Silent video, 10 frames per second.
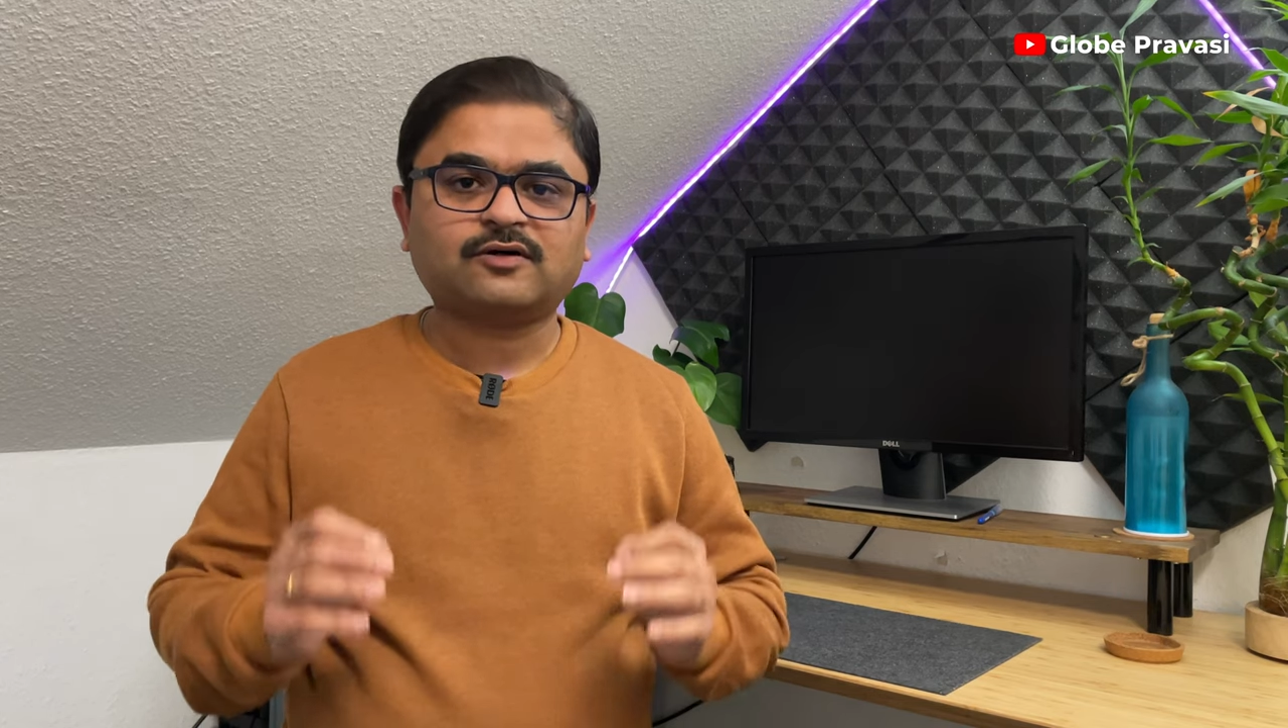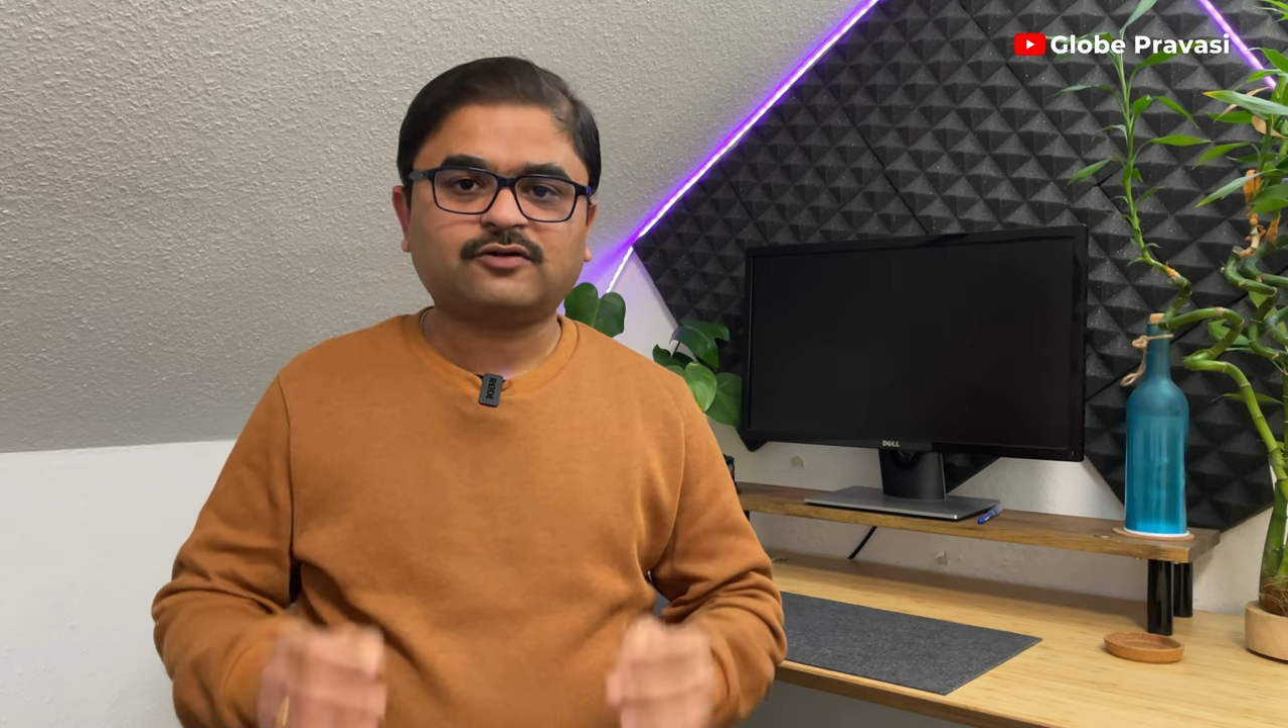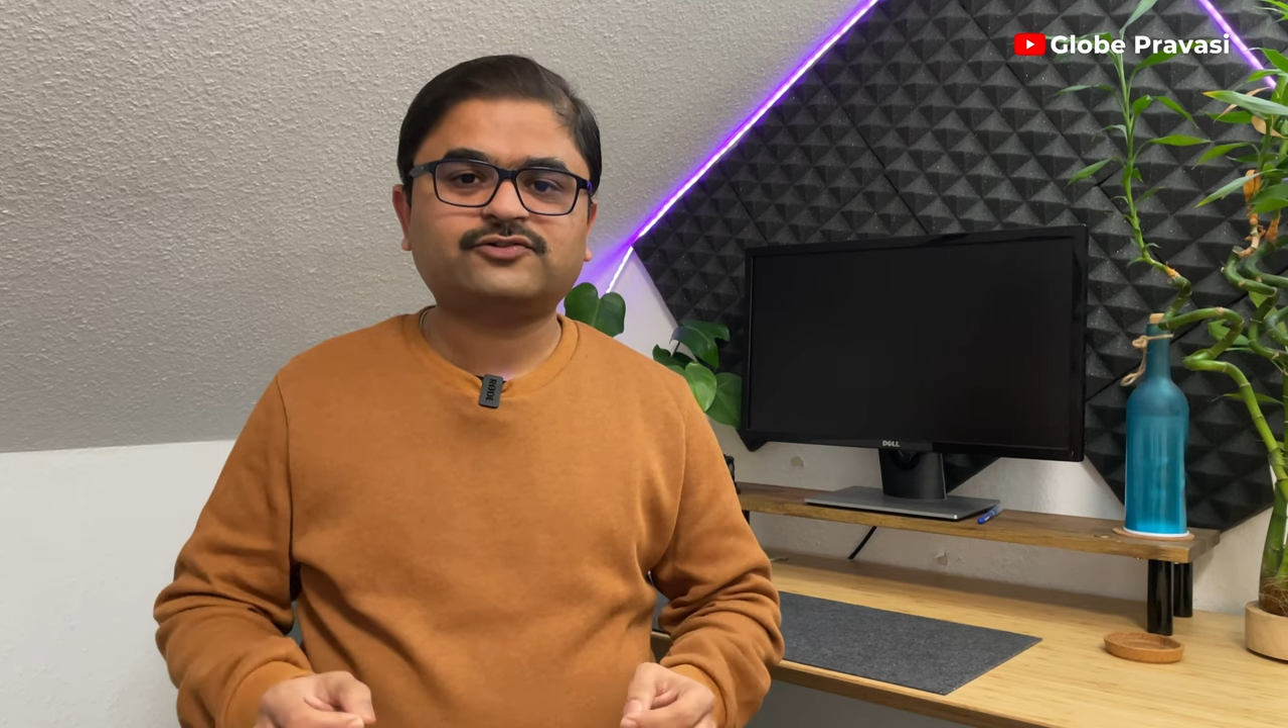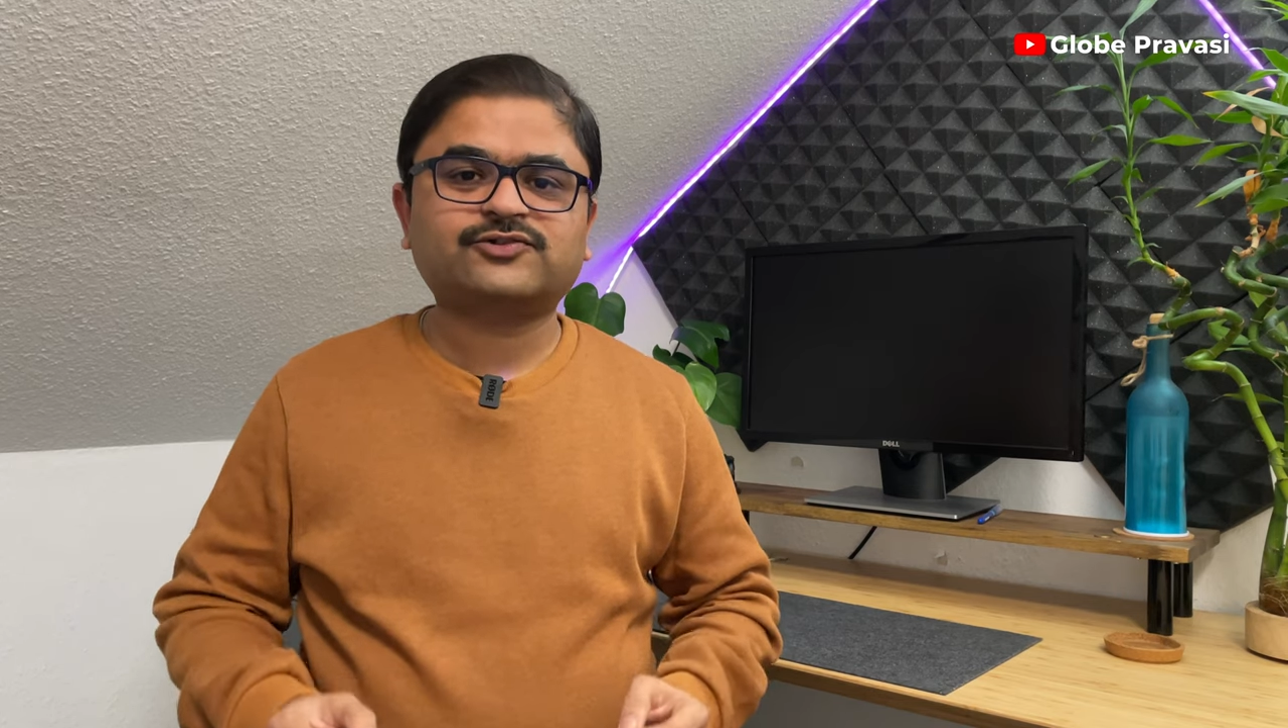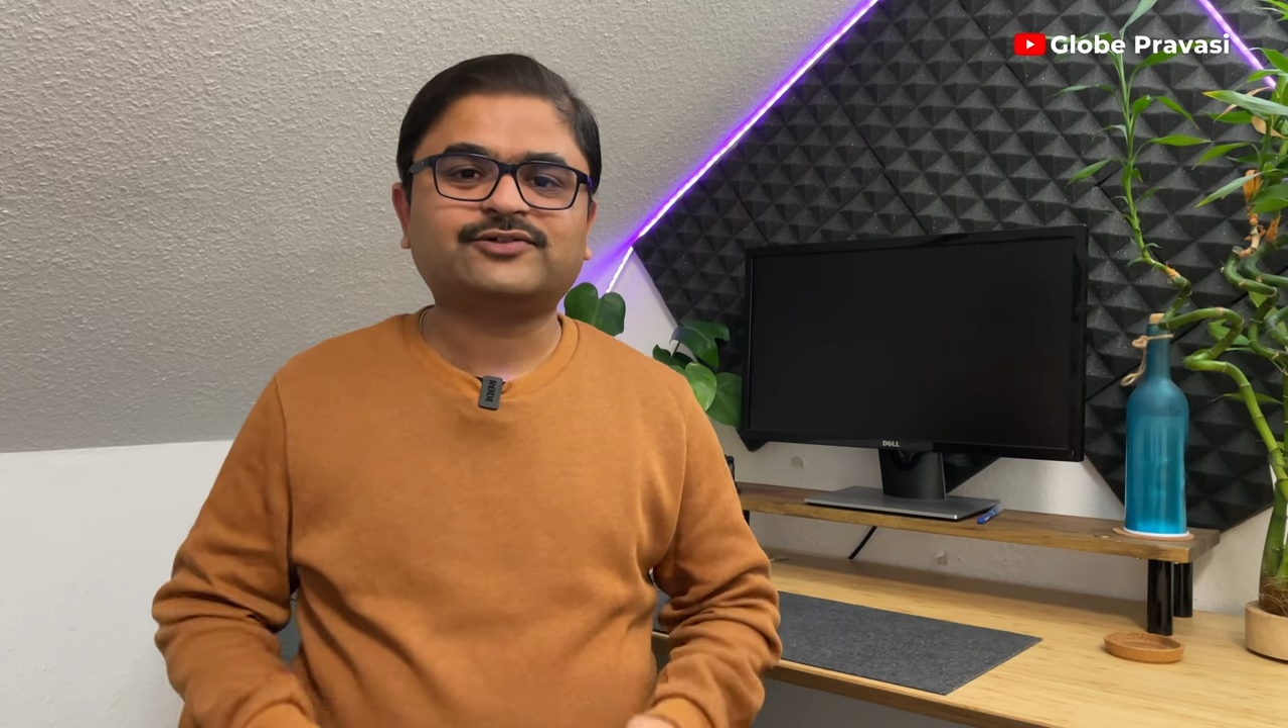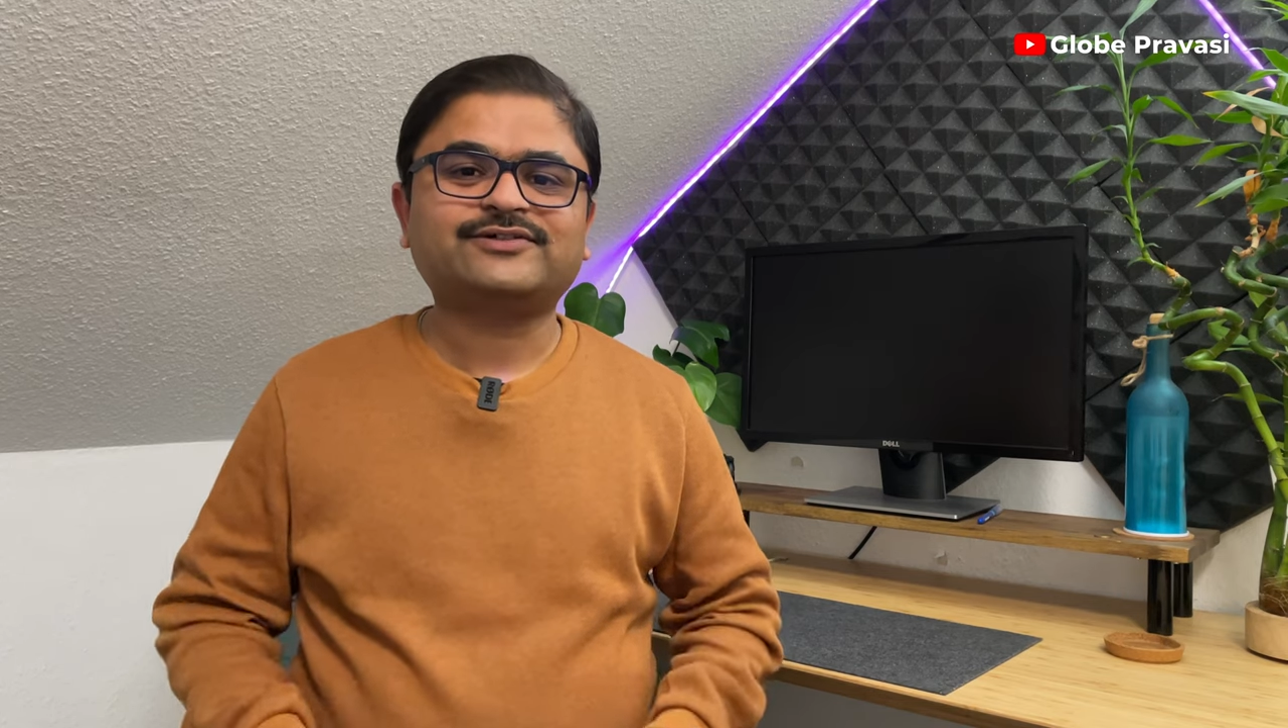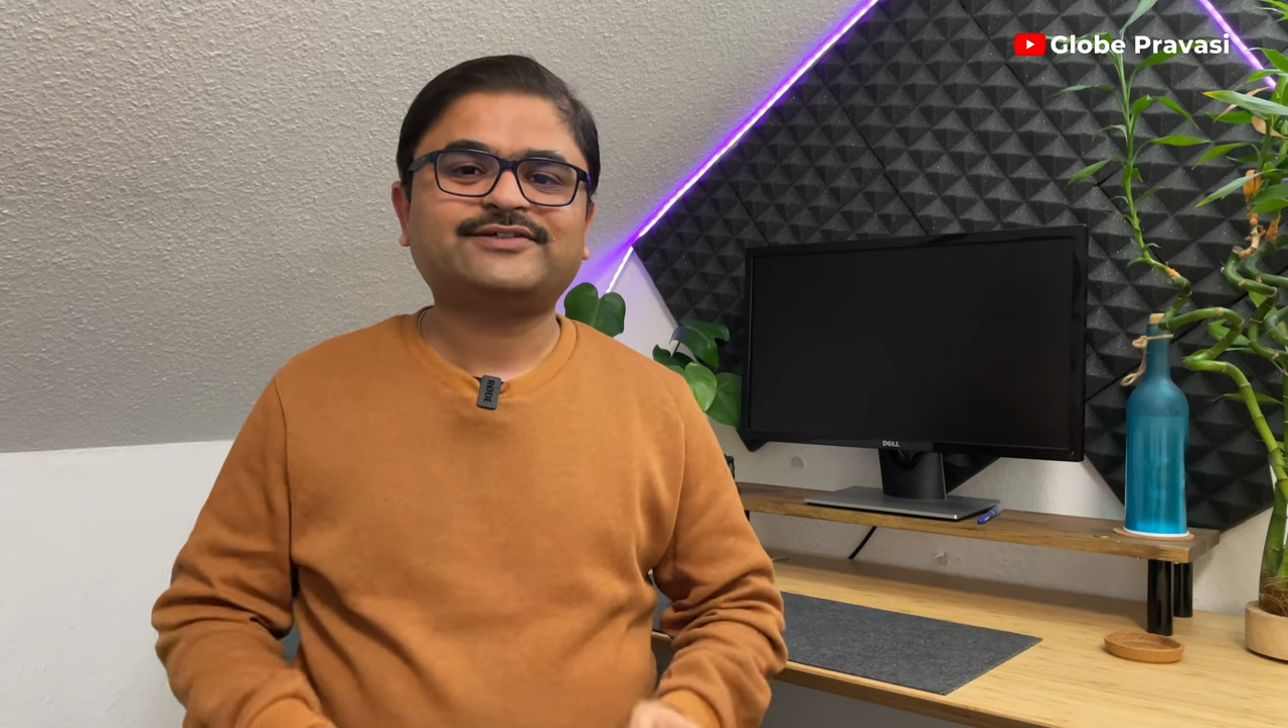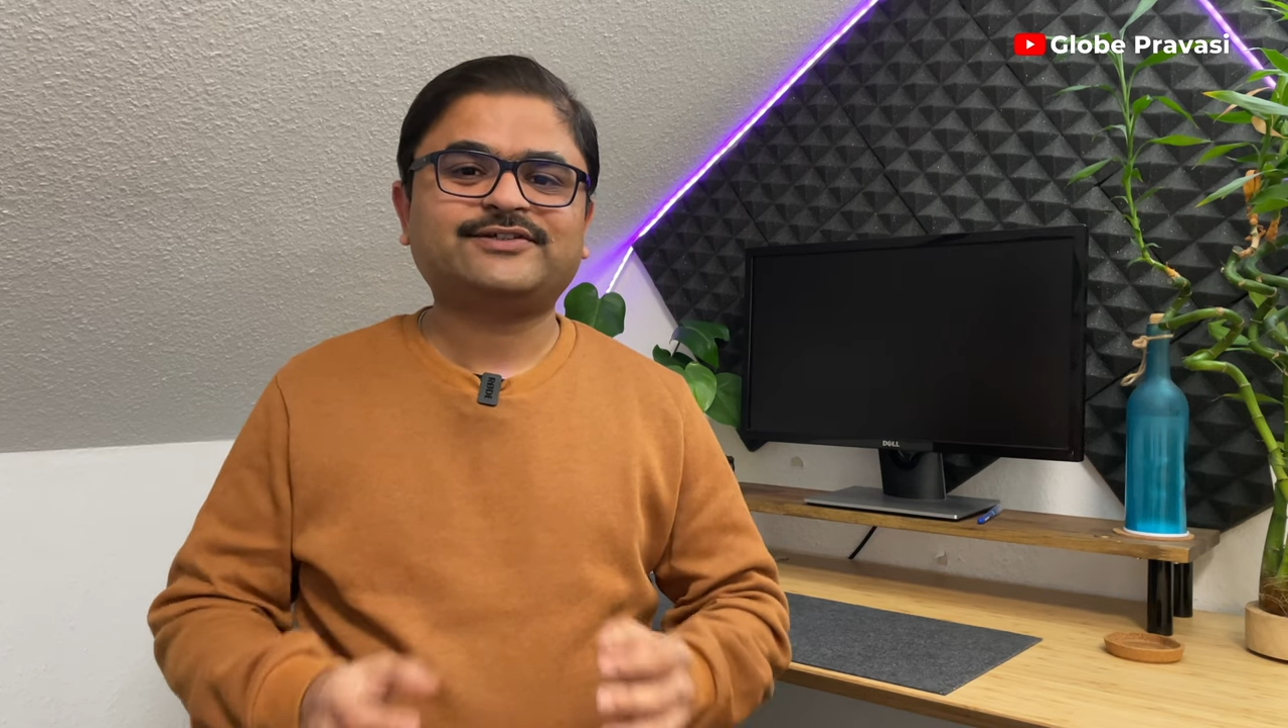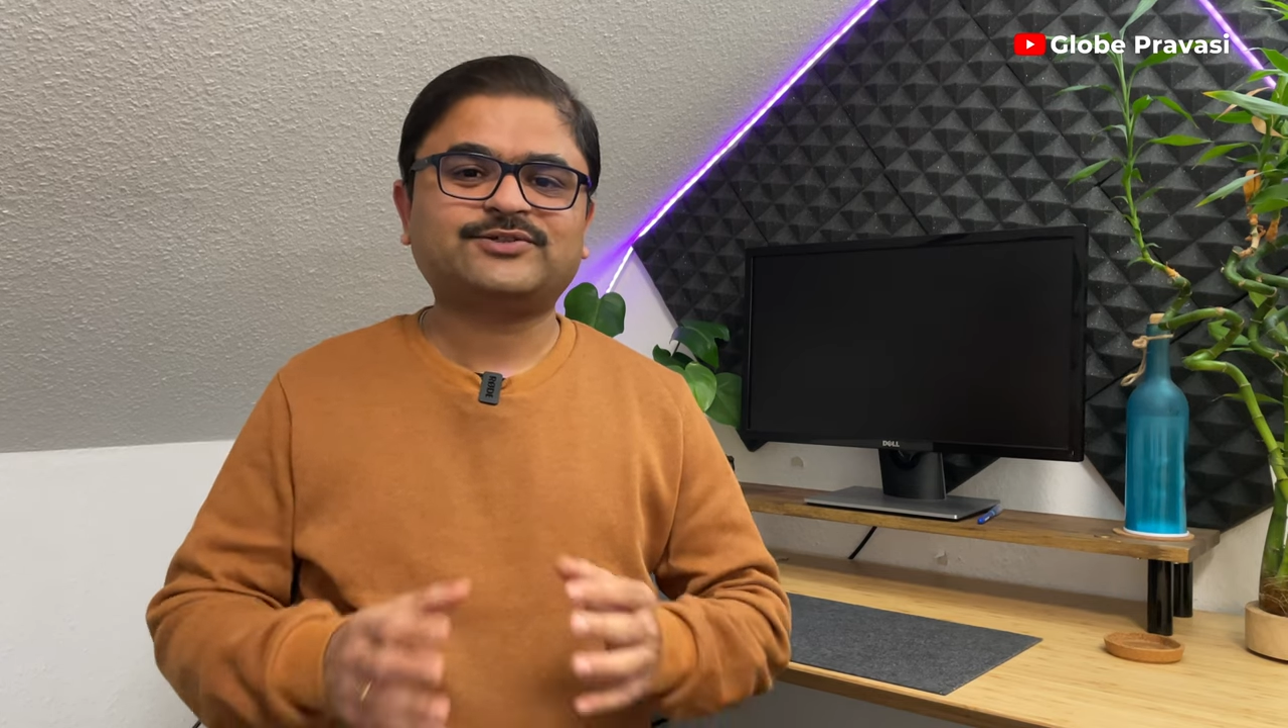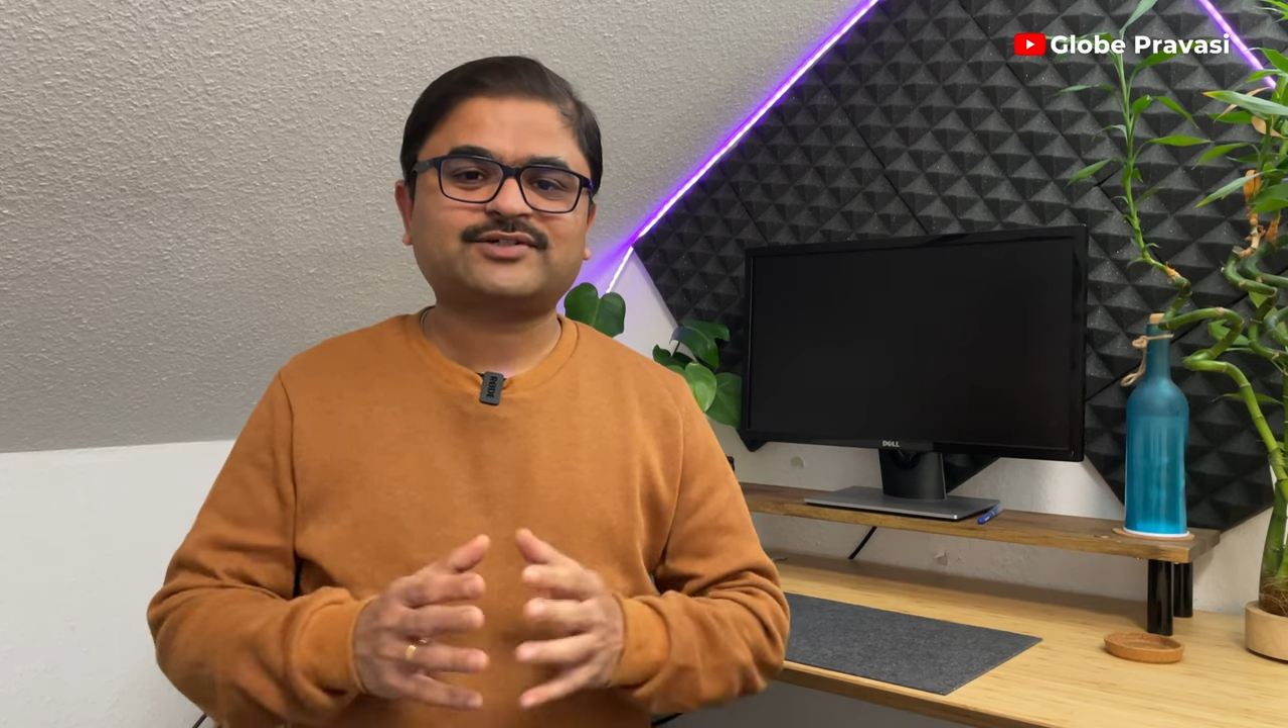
Also, you